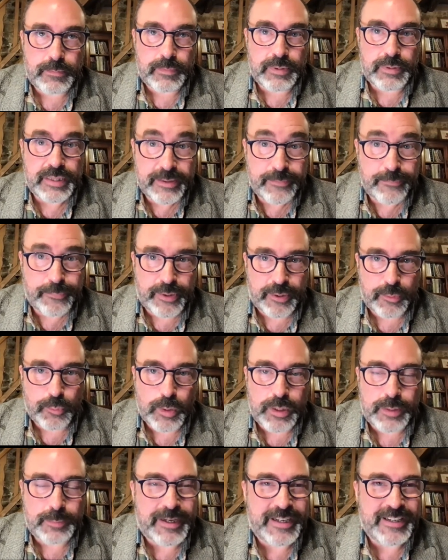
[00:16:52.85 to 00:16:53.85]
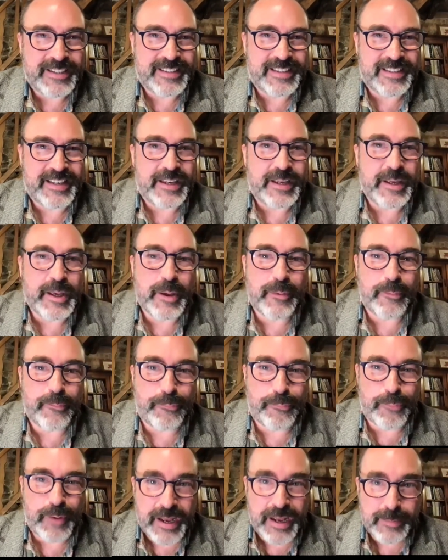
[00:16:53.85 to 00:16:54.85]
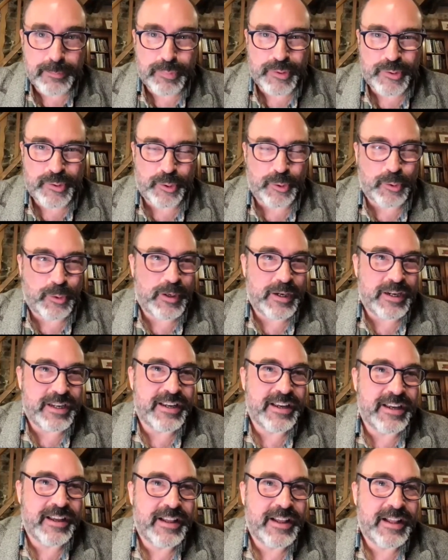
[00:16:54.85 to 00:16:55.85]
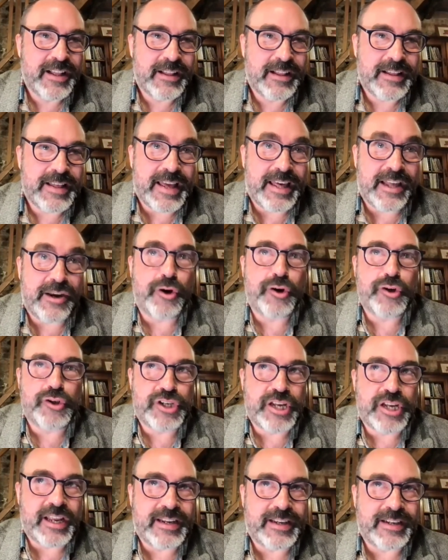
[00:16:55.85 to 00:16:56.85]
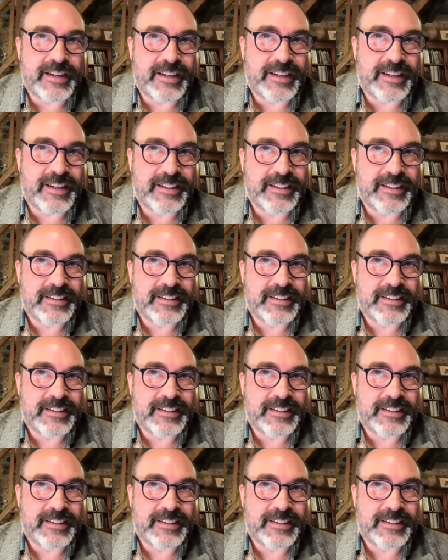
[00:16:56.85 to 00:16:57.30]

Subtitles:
living, one might say, vibratory, energetic